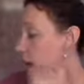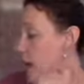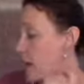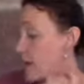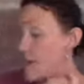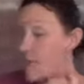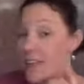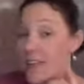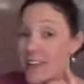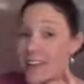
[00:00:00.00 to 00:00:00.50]

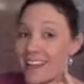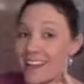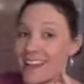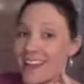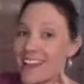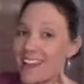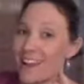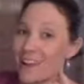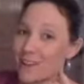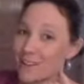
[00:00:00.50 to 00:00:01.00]
And
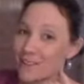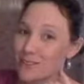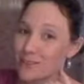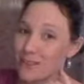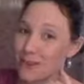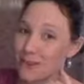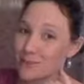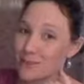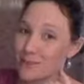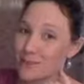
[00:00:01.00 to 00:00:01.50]
then it also
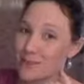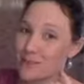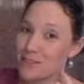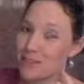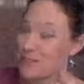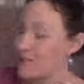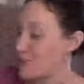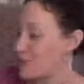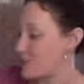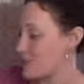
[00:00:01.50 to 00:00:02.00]
comes with the
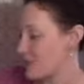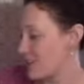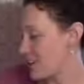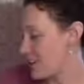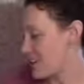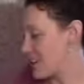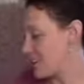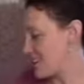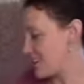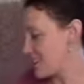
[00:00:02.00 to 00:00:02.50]

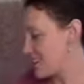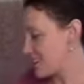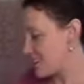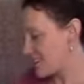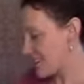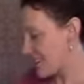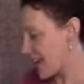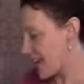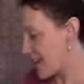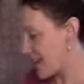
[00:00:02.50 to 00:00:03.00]
diffuser,
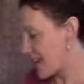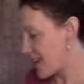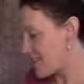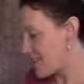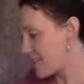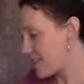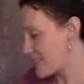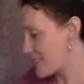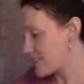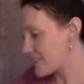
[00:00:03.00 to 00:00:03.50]
okay?
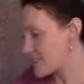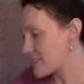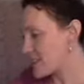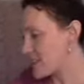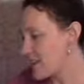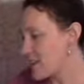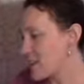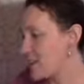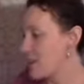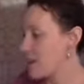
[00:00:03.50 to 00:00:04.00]
And
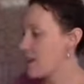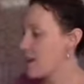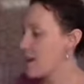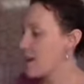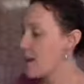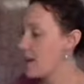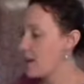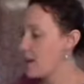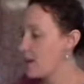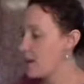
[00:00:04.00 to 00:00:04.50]
this
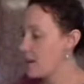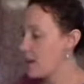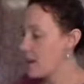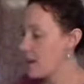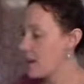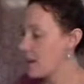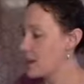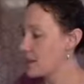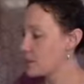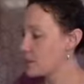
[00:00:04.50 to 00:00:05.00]

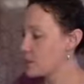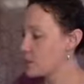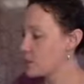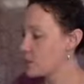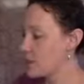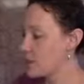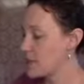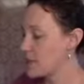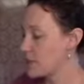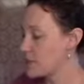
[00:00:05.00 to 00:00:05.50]
is
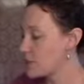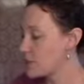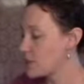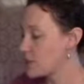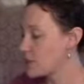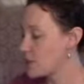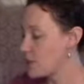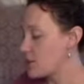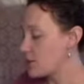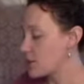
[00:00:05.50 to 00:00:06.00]
pretty simple
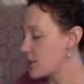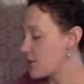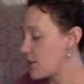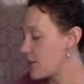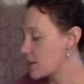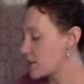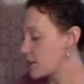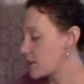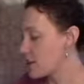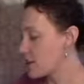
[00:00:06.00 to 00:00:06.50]
to use. I've
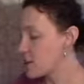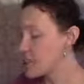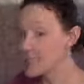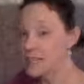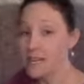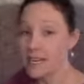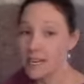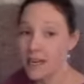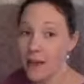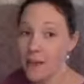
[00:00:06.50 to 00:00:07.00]
actually already
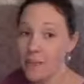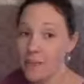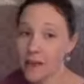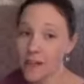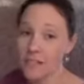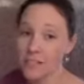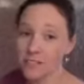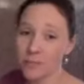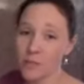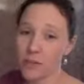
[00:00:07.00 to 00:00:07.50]
set it up, and
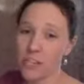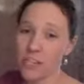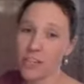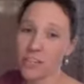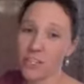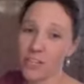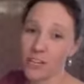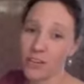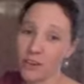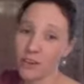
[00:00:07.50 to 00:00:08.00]
I just wanted
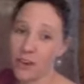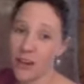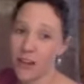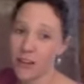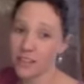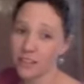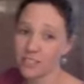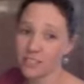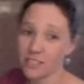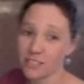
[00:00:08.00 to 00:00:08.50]
to show you
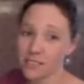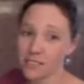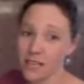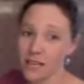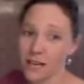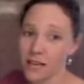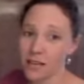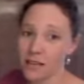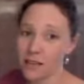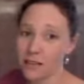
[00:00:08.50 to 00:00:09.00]
guys just
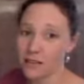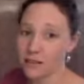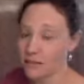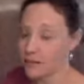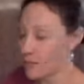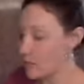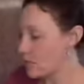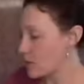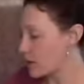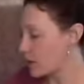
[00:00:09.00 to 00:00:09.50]
kind of
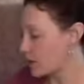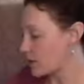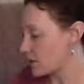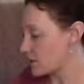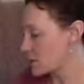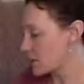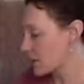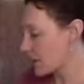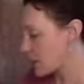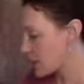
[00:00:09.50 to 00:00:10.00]
what it
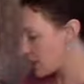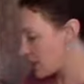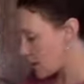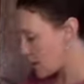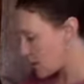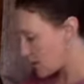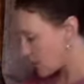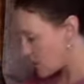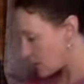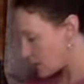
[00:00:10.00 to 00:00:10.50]
looks like and
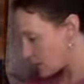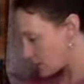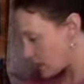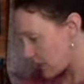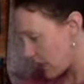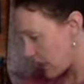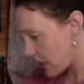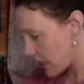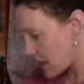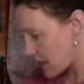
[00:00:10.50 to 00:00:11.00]
how it works,
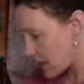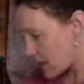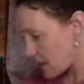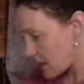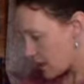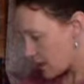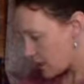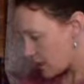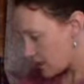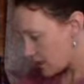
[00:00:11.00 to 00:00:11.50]
okay?
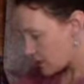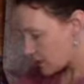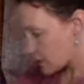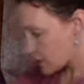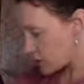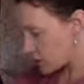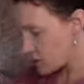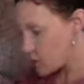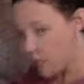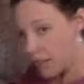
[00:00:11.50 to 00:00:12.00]
So
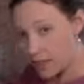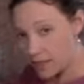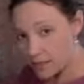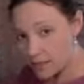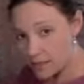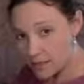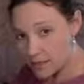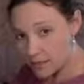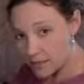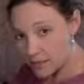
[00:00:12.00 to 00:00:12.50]
there's 2
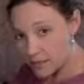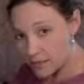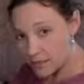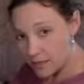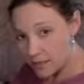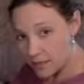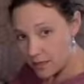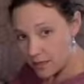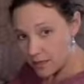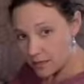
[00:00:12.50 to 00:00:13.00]
buttons.
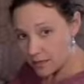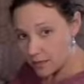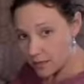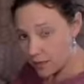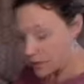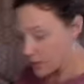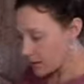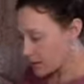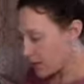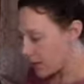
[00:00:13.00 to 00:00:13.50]
There's
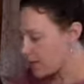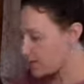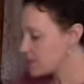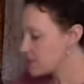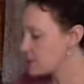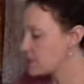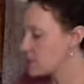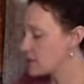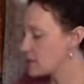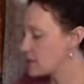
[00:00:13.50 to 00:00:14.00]
one on the
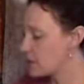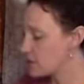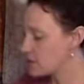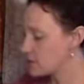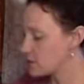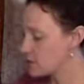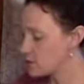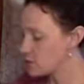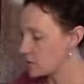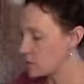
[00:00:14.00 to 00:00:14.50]
left,
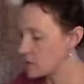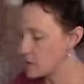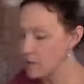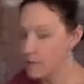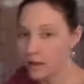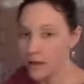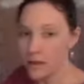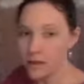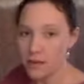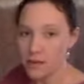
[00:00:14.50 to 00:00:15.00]
there's one on
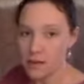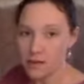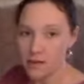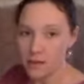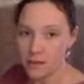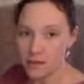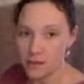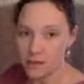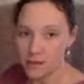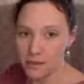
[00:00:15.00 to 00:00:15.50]
the right.
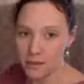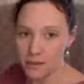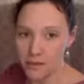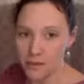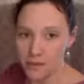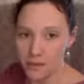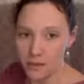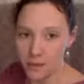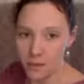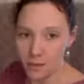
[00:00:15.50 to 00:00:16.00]

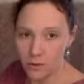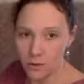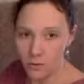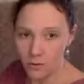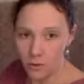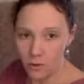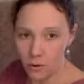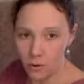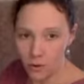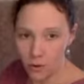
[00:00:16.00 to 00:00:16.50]

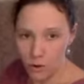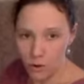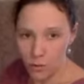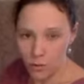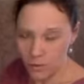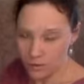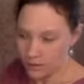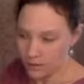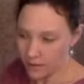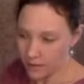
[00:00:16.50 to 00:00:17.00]

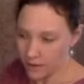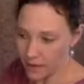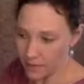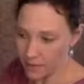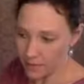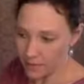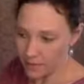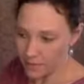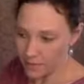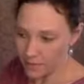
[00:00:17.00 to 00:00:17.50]
Whoop,
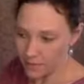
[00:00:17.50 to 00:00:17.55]
okay?